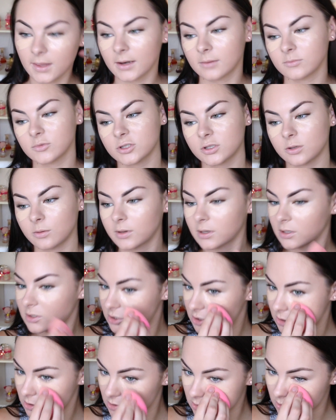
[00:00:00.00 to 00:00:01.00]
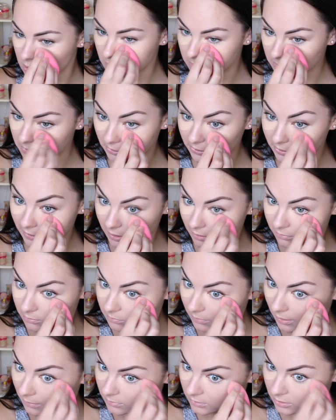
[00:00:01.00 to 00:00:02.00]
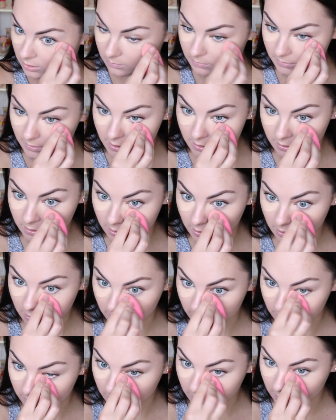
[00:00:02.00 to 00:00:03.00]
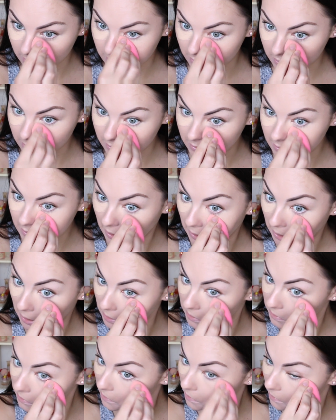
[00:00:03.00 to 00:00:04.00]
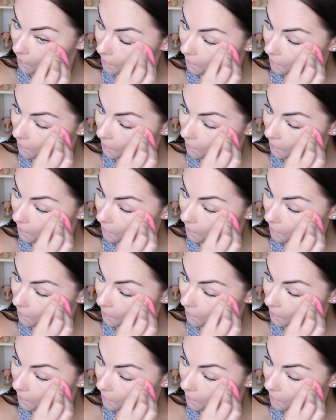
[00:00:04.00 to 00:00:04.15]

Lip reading: And I'm just going to blend that out with my beauty blender again.